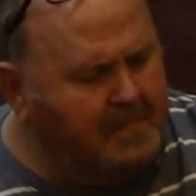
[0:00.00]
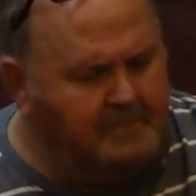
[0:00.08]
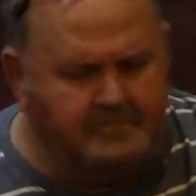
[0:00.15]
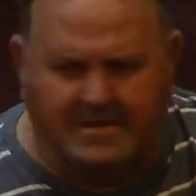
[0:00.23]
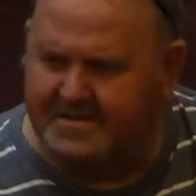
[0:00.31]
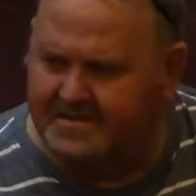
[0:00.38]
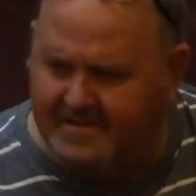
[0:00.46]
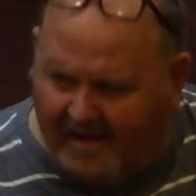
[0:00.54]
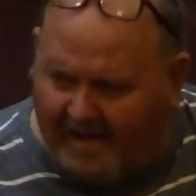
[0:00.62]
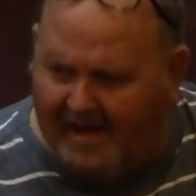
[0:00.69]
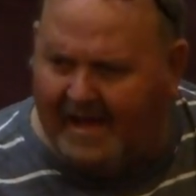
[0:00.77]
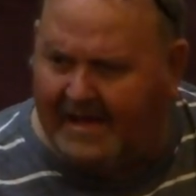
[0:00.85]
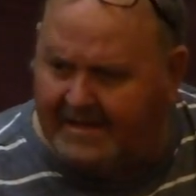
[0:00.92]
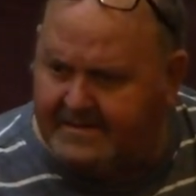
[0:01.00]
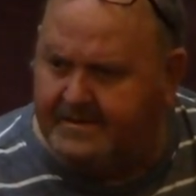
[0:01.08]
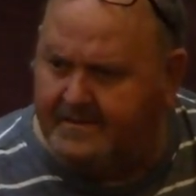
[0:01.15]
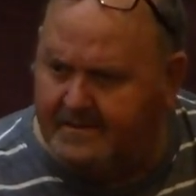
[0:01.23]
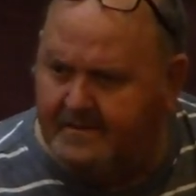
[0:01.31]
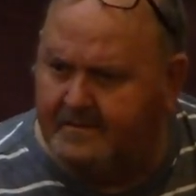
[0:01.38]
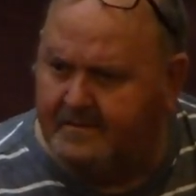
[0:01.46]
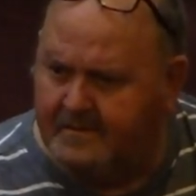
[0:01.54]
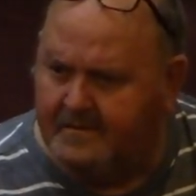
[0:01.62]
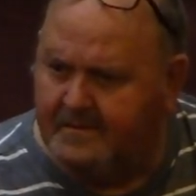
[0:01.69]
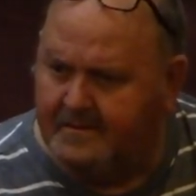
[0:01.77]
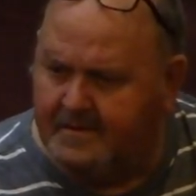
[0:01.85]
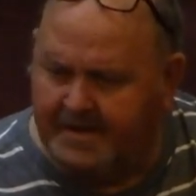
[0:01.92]
But God
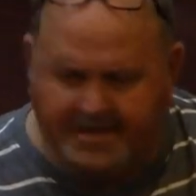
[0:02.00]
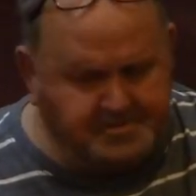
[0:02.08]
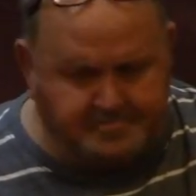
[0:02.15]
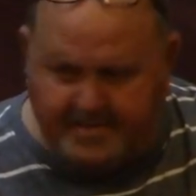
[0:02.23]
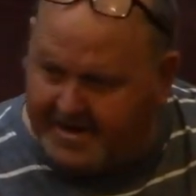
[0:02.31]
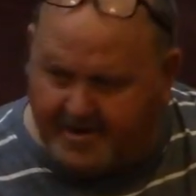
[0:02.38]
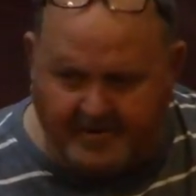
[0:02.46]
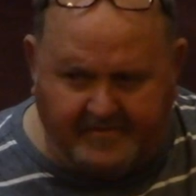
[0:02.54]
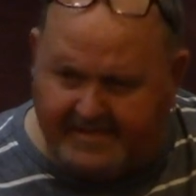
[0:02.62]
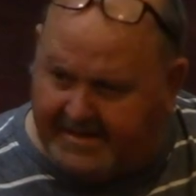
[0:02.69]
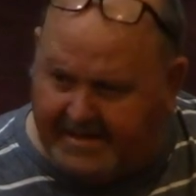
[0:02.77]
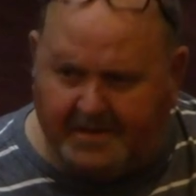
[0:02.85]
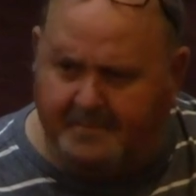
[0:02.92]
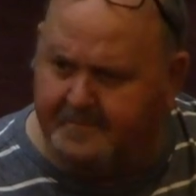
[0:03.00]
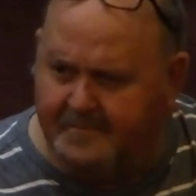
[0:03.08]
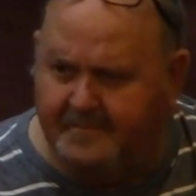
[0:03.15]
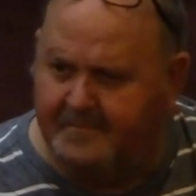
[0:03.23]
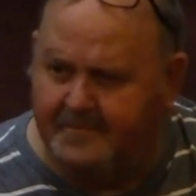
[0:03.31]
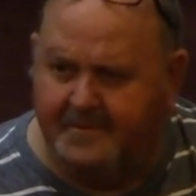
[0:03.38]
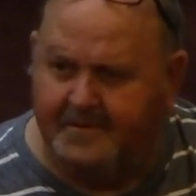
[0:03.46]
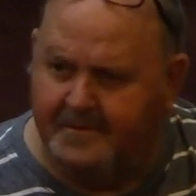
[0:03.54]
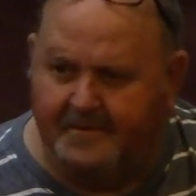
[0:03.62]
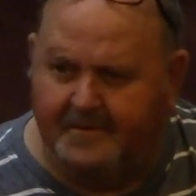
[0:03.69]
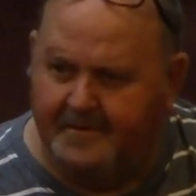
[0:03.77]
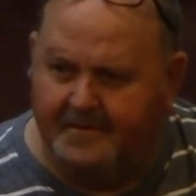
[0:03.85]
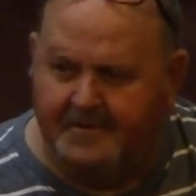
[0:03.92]
is bigger than Him.
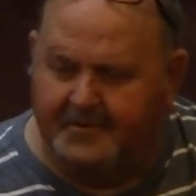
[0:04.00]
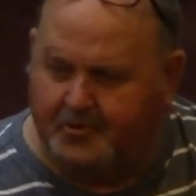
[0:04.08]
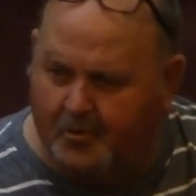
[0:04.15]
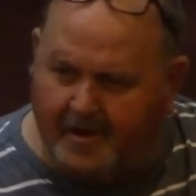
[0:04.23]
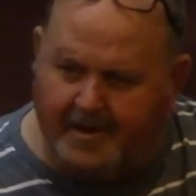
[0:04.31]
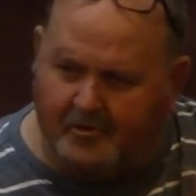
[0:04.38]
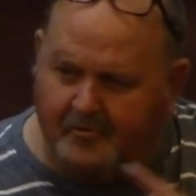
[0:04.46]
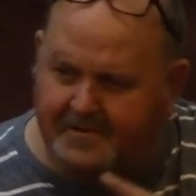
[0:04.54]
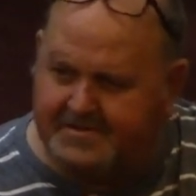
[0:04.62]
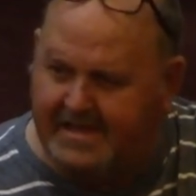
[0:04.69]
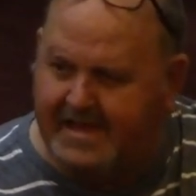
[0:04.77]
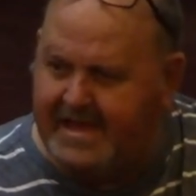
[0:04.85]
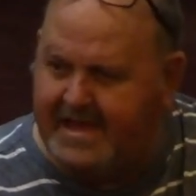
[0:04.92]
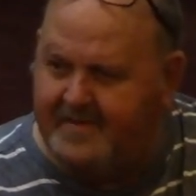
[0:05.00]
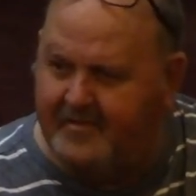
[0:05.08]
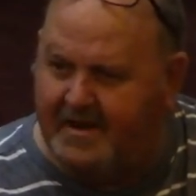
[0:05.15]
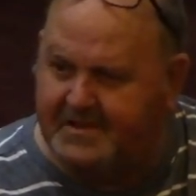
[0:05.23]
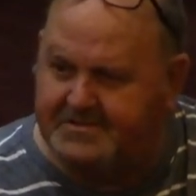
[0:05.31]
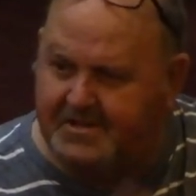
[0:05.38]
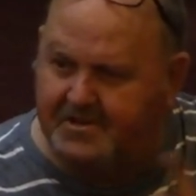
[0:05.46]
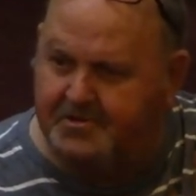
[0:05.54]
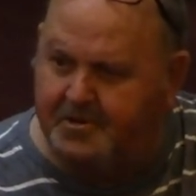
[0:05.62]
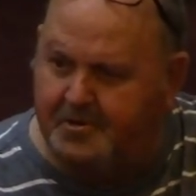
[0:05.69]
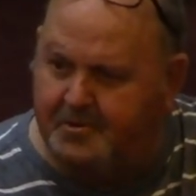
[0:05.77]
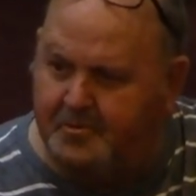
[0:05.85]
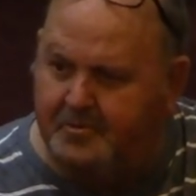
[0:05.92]
Greater is He that is in
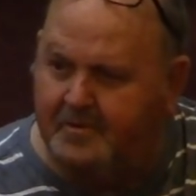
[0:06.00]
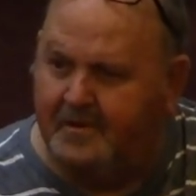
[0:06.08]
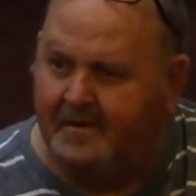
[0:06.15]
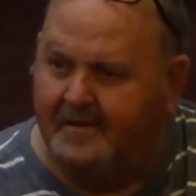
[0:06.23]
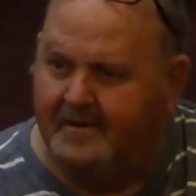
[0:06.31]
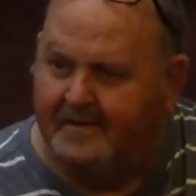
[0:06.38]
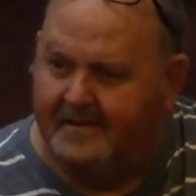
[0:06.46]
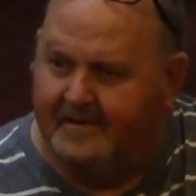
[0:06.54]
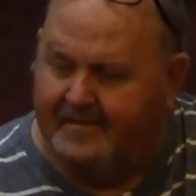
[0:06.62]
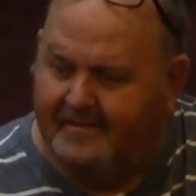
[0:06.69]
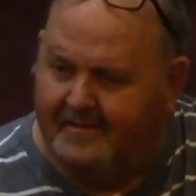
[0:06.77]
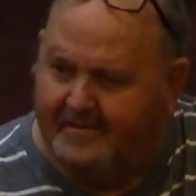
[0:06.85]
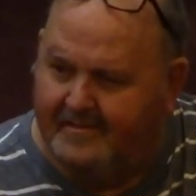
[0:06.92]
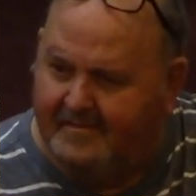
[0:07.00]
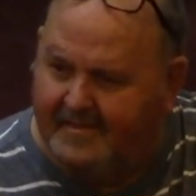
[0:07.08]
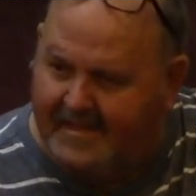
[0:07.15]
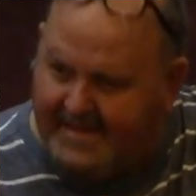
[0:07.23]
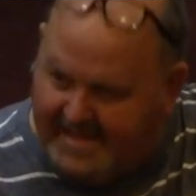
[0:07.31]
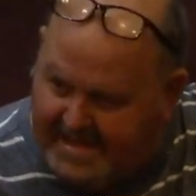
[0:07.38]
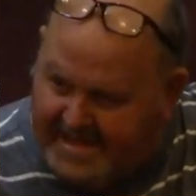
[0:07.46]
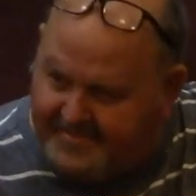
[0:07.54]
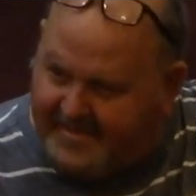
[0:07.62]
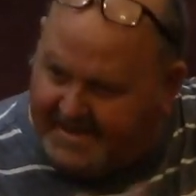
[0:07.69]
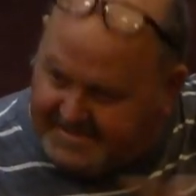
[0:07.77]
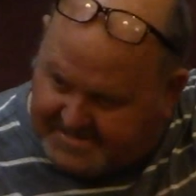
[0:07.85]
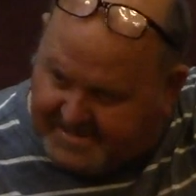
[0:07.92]
you than He
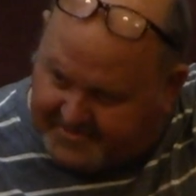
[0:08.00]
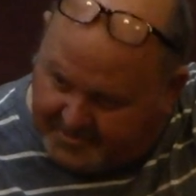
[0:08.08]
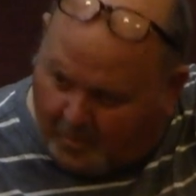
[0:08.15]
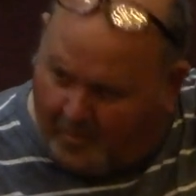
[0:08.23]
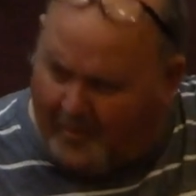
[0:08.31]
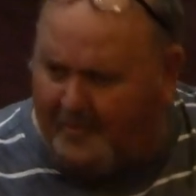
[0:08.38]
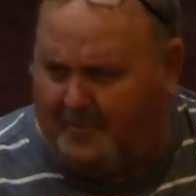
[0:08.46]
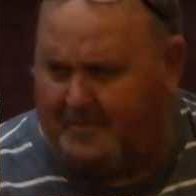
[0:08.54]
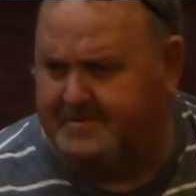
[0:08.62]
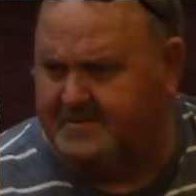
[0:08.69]
that is in the world.